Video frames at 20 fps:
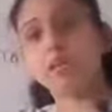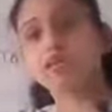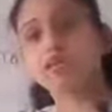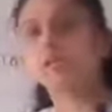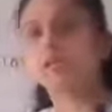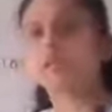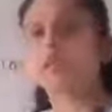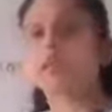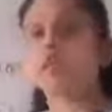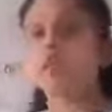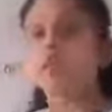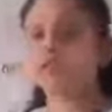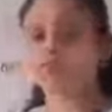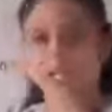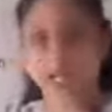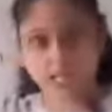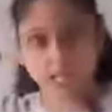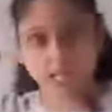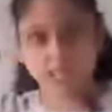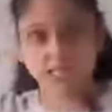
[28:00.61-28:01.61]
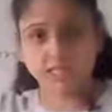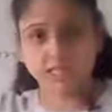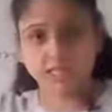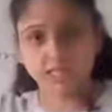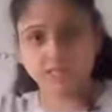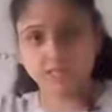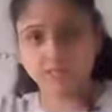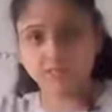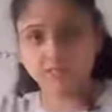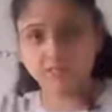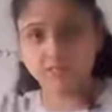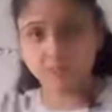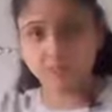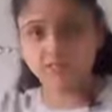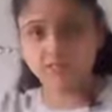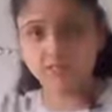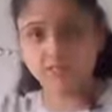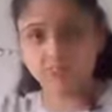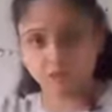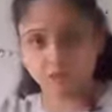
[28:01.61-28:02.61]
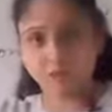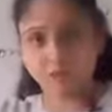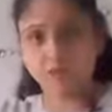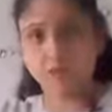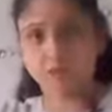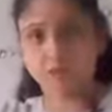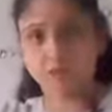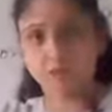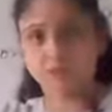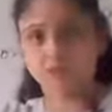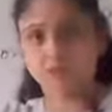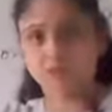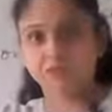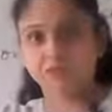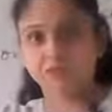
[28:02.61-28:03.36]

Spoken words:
it will go to rainy season. Okay?